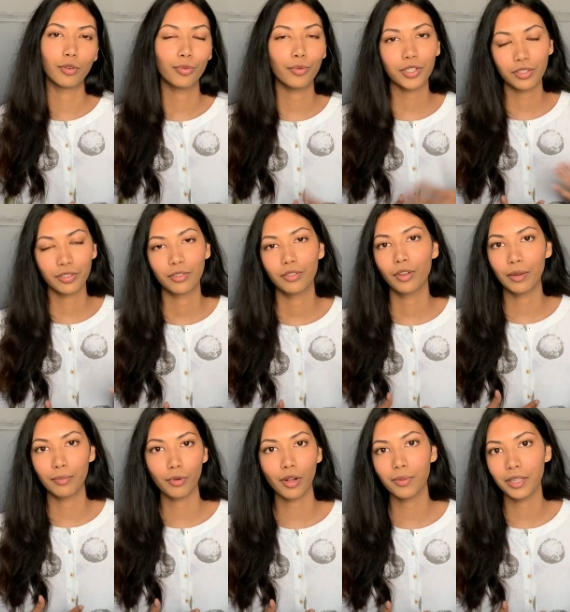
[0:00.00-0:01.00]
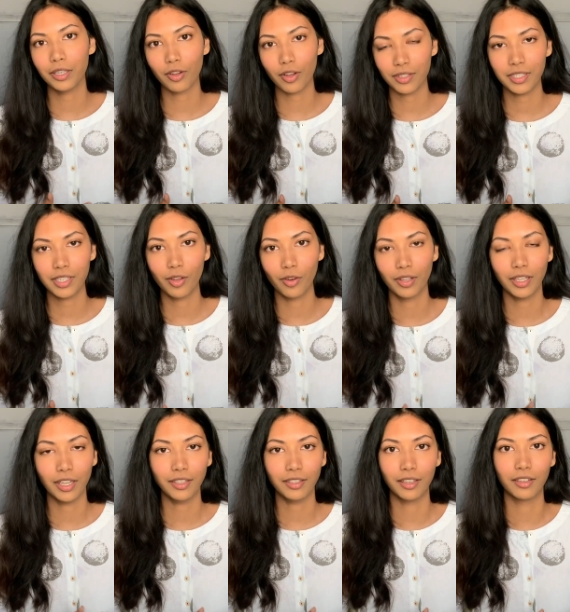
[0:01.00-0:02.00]
which you can probably not see on
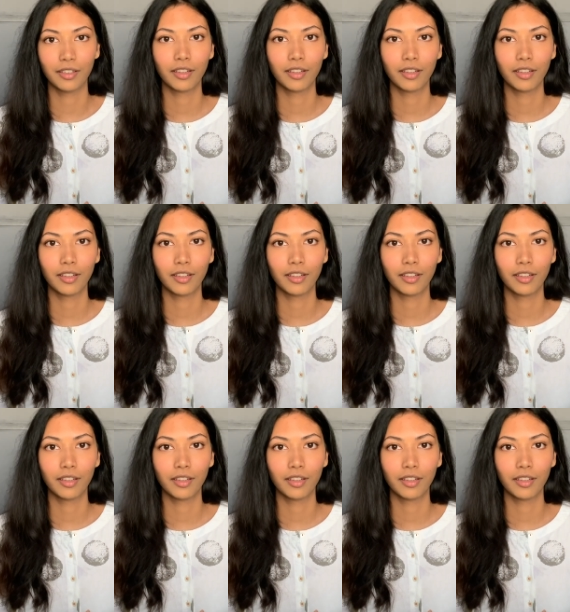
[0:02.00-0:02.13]
LinkedIn.